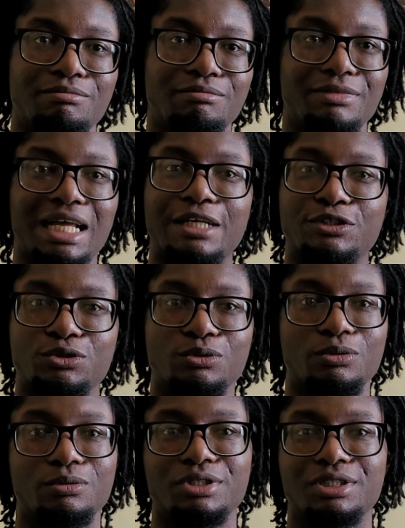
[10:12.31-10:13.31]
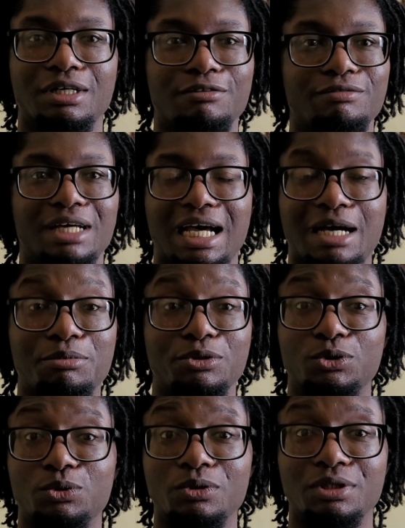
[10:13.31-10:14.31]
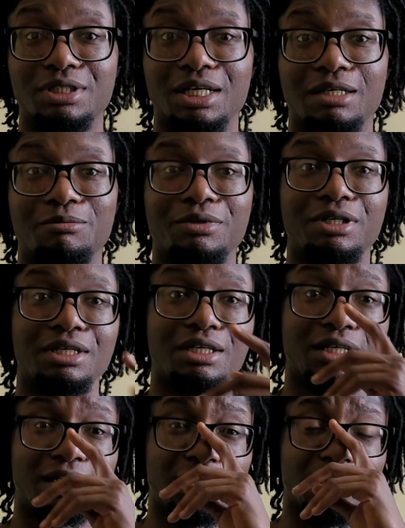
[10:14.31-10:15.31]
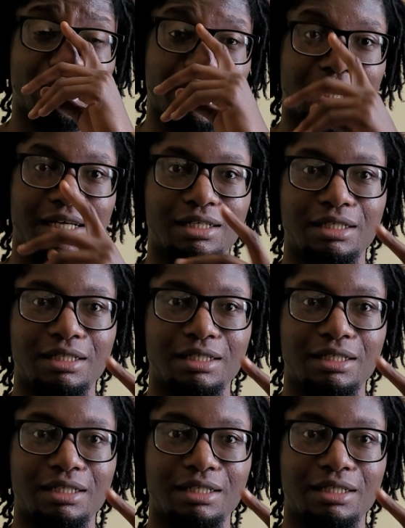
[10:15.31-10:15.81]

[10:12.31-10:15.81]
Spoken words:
natural stuff that happens all the time that